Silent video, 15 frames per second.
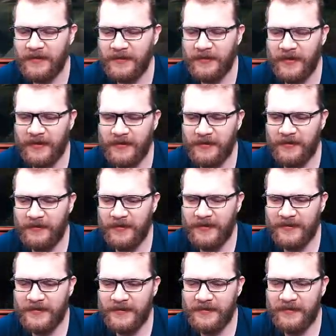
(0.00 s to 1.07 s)
to get
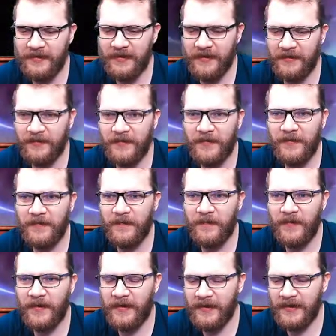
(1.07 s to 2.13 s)
units, you know,
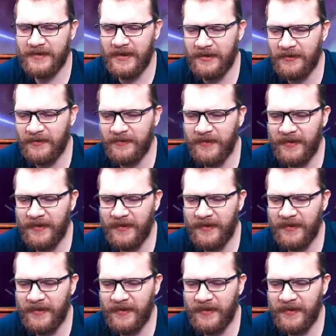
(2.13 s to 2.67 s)
because I don't